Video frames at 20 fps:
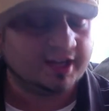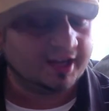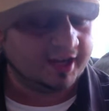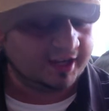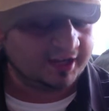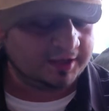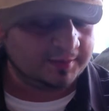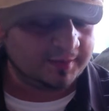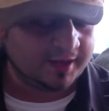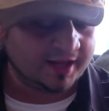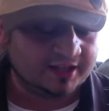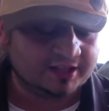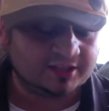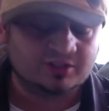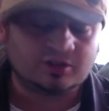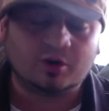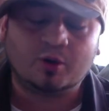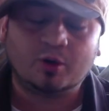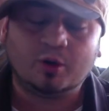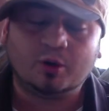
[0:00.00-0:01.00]
and he
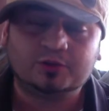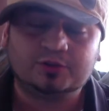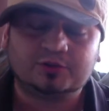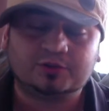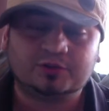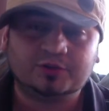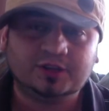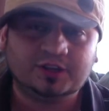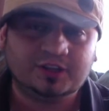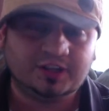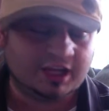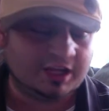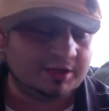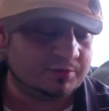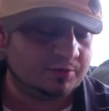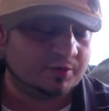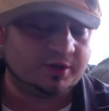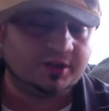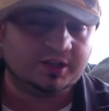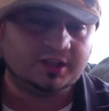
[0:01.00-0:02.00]
managed all 3
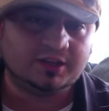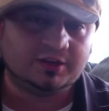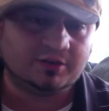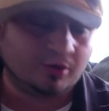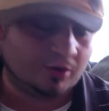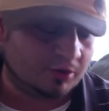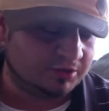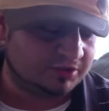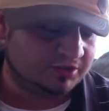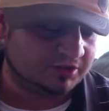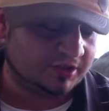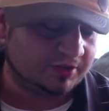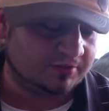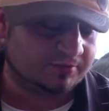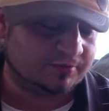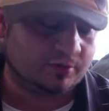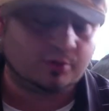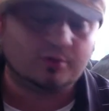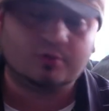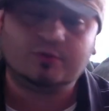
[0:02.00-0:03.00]
game-winning goals there
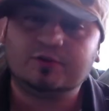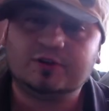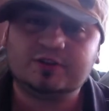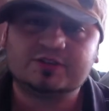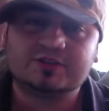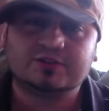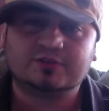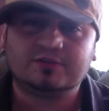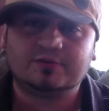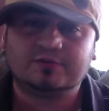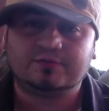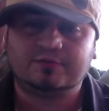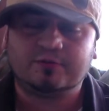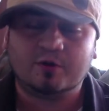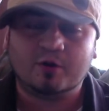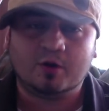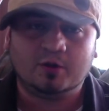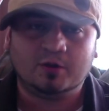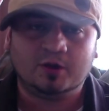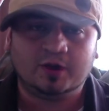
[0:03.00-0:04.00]
for Revenge of the
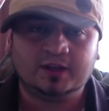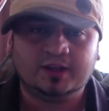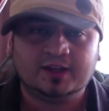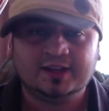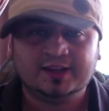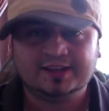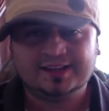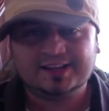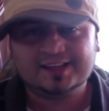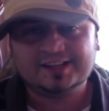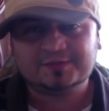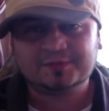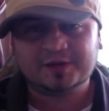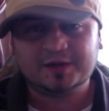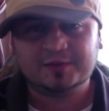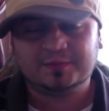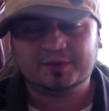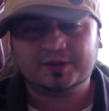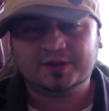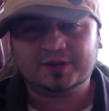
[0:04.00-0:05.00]
Fallen. That's
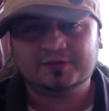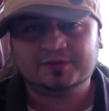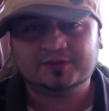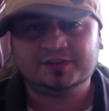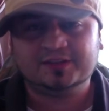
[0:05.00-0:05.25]
my player of the